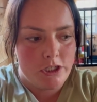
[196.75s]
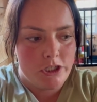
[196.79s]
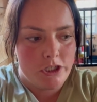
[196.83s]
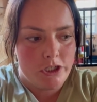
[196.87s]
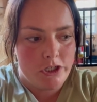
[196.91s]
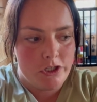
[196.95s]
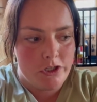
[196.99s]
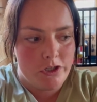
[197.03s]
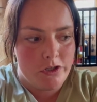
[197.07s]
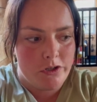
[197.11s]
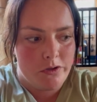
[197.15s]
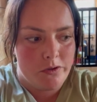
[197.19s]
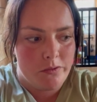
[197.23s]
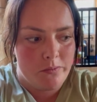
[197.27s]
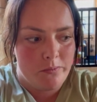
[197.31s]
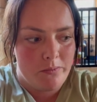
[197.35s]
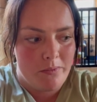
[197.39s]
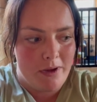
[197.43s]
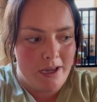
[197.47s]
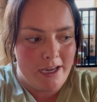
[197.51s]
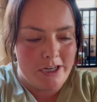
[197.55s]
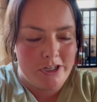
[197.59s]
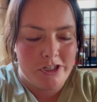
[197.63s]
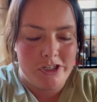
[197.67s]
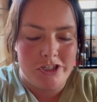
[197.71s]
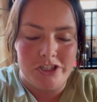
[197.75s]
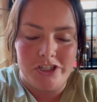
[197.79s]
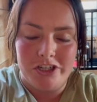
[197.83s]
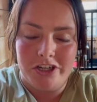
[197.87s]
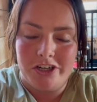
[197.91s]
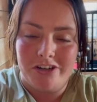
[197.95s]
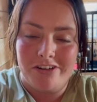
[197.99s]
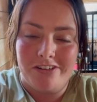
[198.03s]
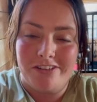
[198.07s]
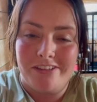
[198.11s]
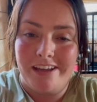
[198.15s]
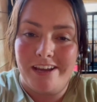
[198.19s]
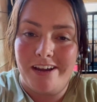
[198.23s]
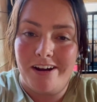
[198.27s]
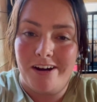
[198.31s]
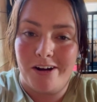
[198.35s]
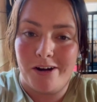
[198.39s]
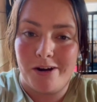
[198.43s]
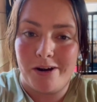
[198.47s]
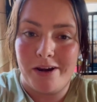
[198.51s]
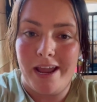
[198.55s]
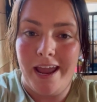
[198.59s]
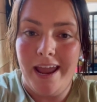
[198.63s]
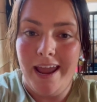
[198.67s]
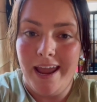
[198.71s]
to make sure they
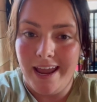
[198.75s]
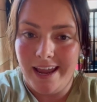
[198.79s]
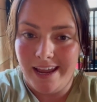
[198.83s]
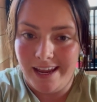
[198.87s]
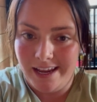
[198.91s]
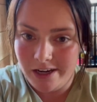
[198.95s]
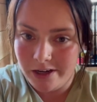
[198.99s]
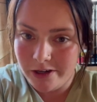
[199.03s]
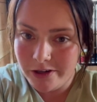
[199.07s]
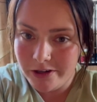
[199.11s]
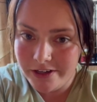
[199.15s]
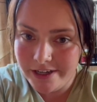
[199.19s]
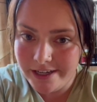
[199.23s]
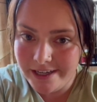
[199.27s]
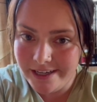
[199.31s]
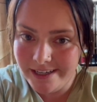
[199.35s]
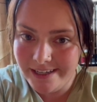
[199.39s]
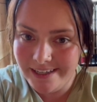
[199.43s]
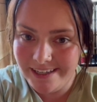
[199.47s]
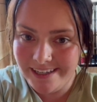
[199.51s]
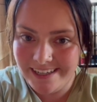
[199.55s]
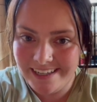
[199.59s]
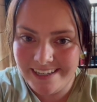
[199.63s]
aren't hangry.